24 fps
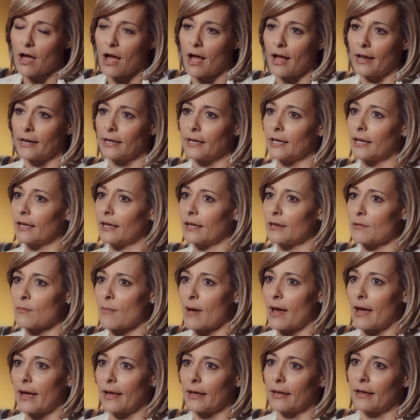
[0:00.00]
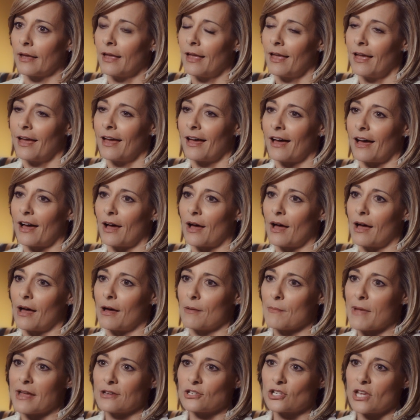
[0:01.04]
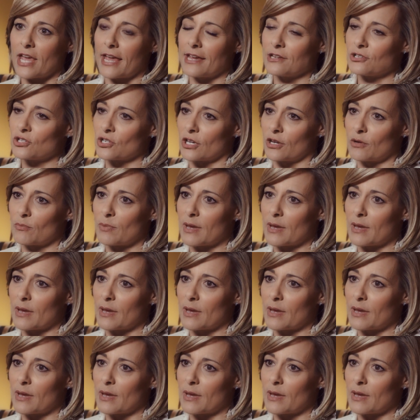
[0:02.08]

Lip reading: on in my education,